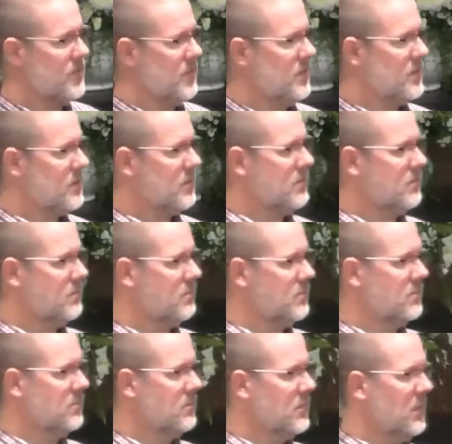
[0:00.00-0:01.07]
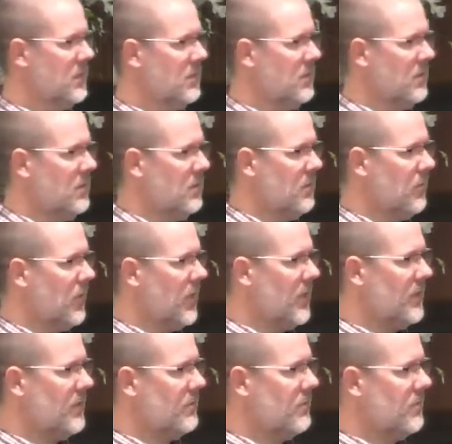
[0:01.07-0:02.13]
us,
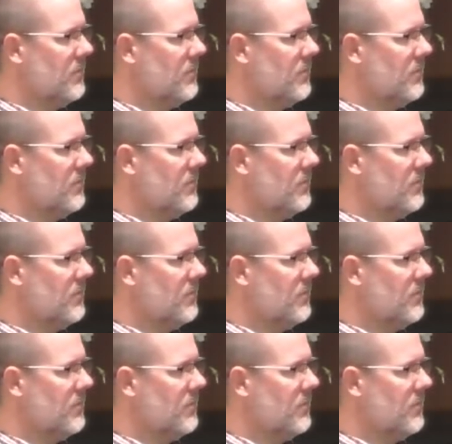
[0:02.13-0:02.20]
right?